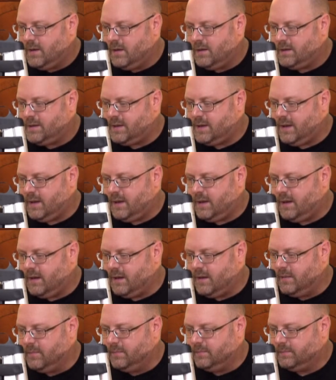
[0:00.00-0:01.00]
let's see
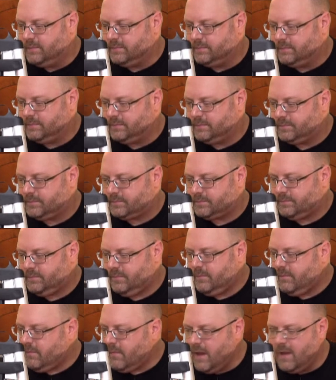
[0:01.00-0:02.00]
here.
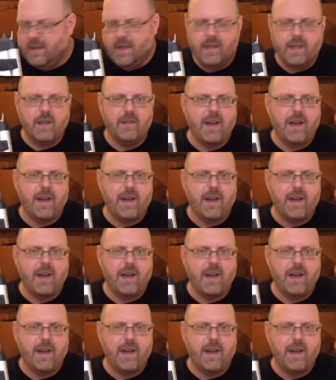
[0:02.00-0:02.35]
And then